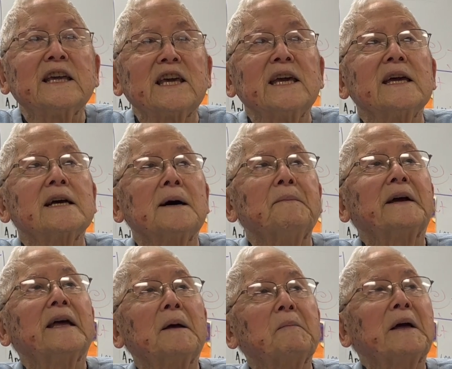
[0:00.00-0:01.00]
King
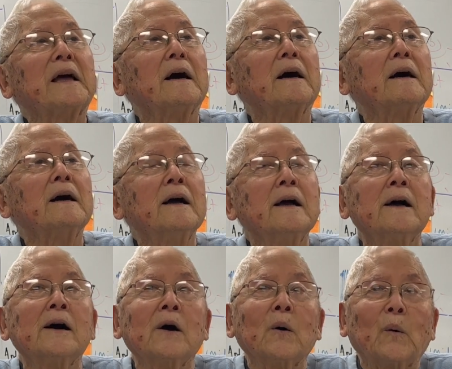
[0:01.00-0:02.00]
Kamehameha
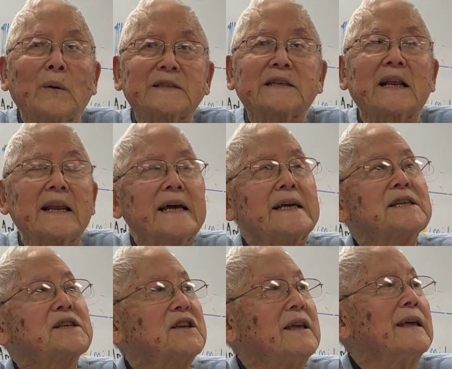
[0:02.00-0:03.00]
was the
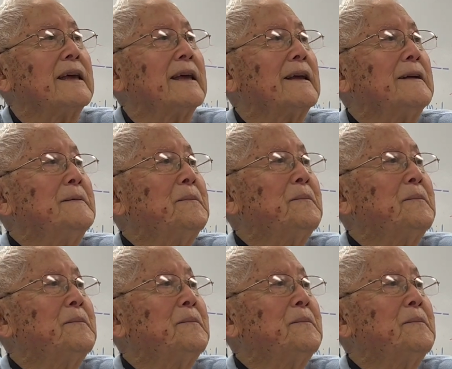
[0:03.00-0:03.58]
last king.